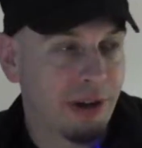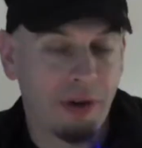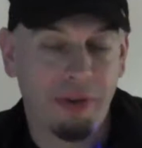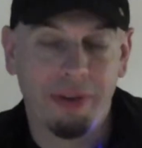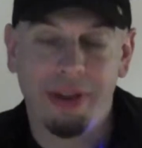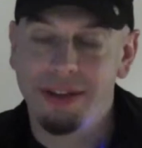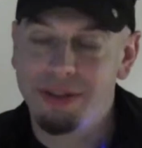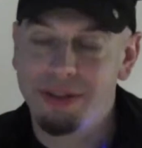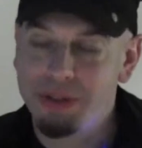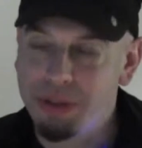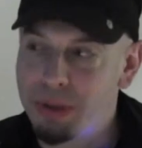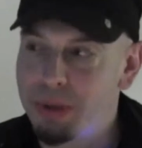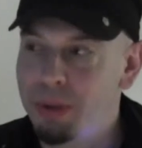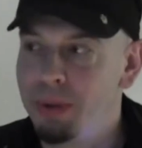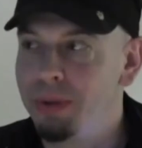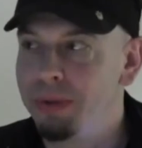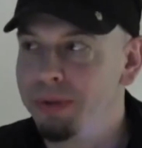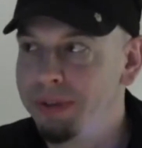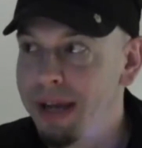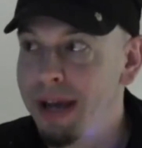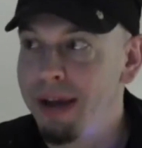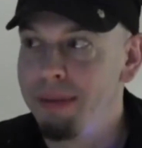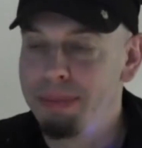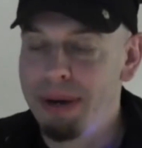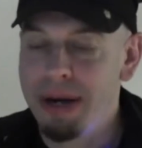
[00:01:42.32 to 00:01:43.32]
Oh, that's
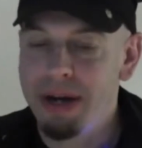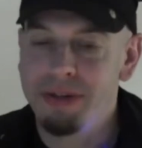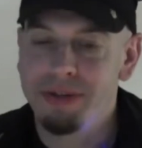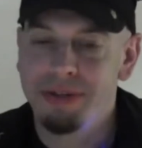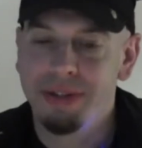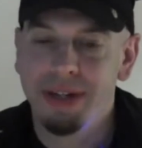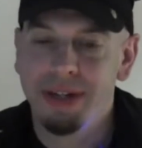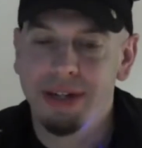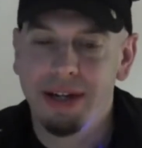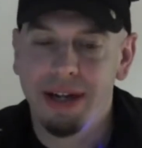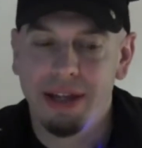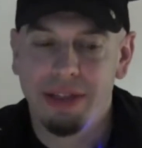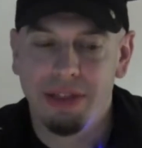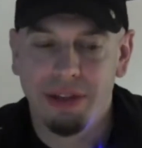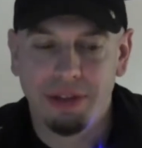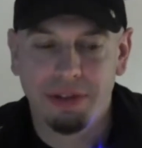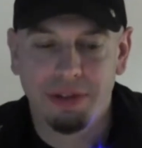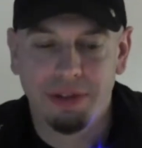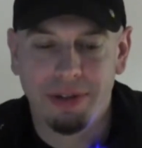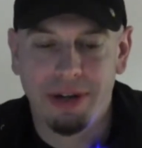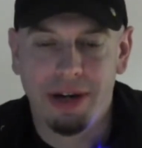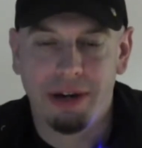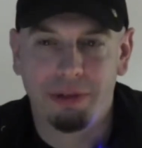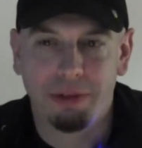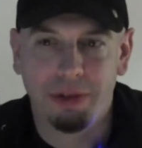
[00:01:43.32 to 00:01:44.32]
cool. Yeah, Parasitic I think
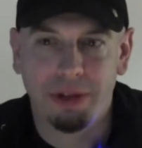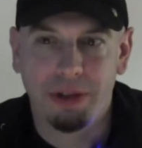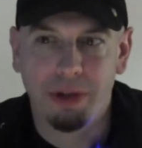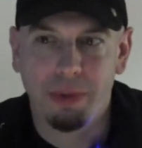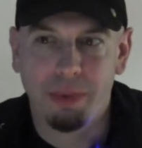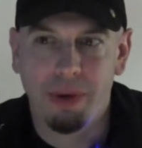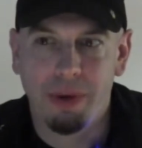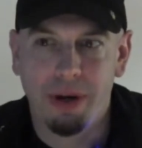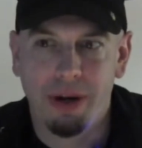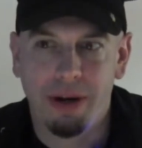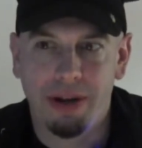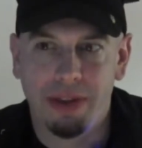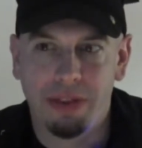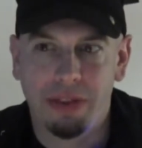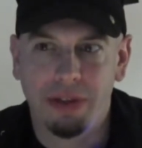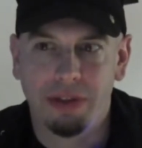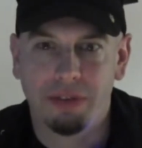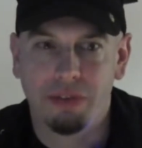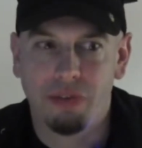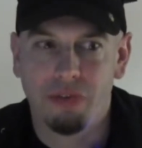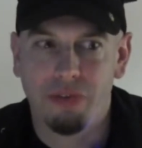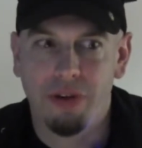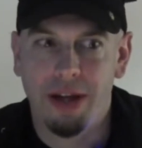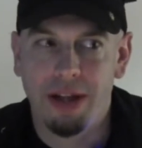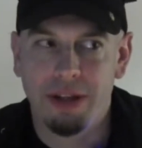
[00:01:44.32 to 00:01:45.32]
turned out really well. I
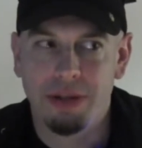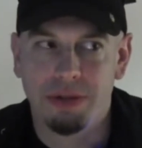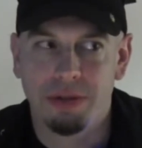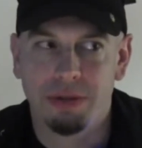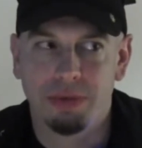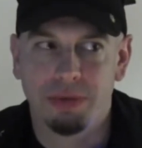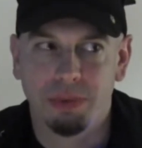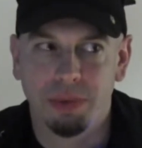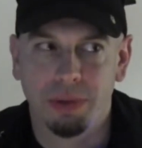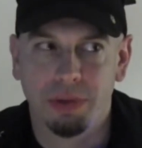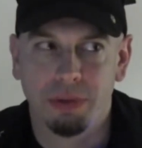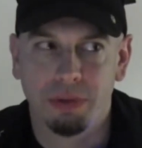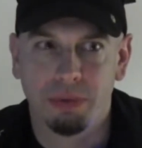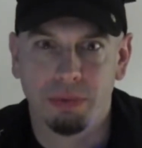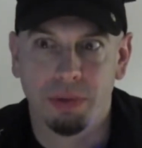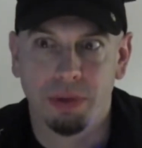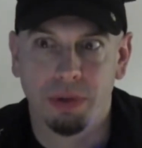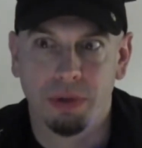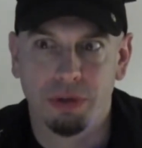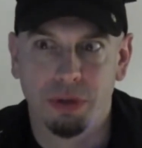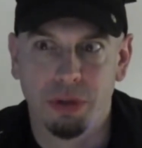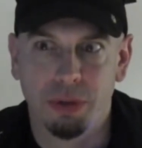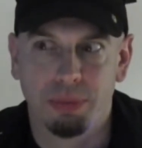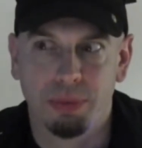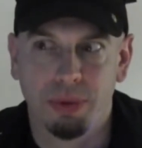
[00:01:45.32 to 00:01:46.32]
think the fans
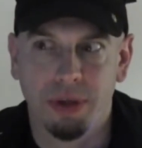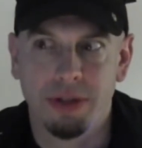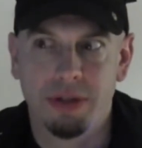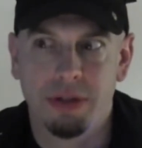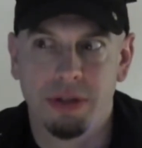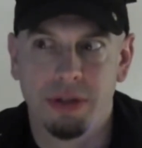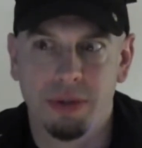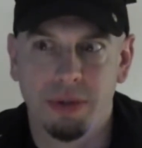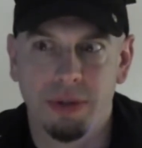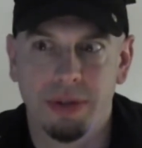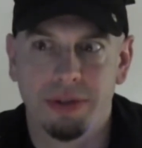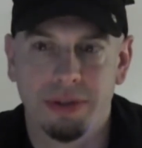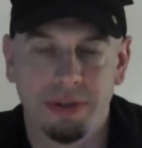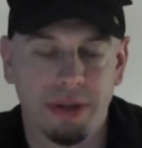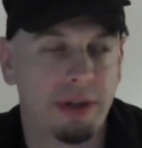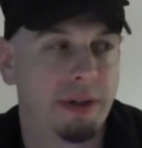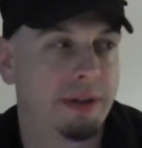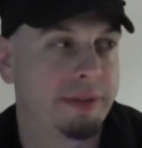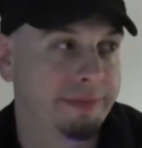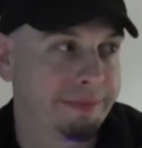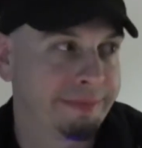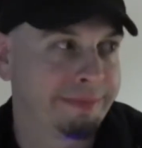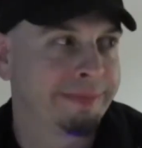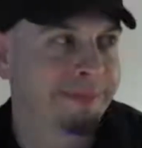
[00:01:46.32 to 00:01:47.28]
were super into it. So.